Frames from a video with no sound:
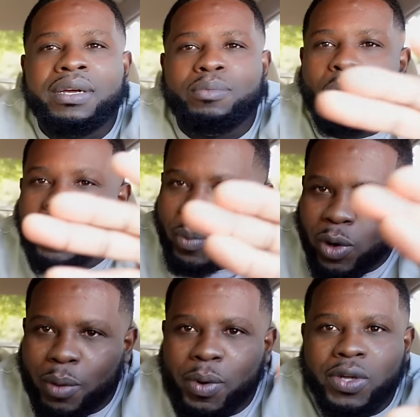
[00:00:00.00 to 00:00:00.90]
But me
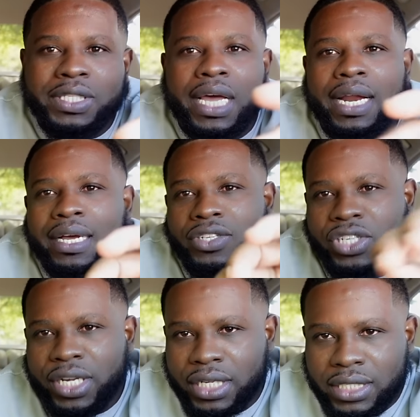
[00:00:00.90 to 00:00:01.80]
pull up outside and
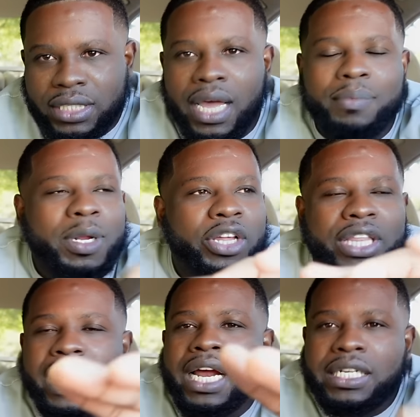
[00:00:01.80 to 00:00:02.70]
she inside. Me not
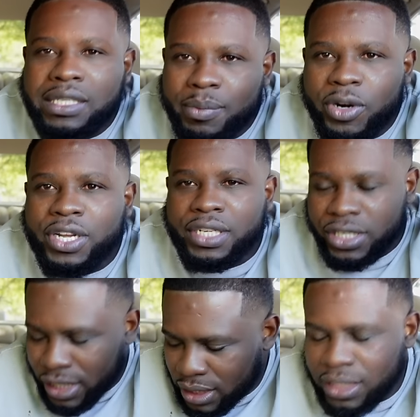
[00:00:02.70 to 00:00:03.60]
tell her I
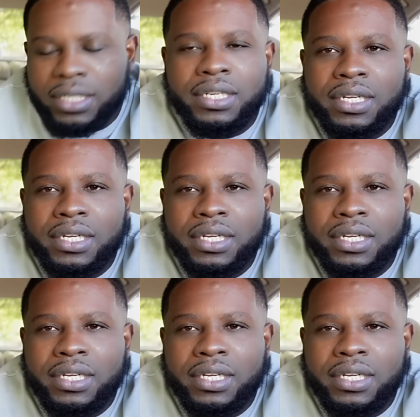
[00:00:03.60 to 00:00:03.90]
reach it.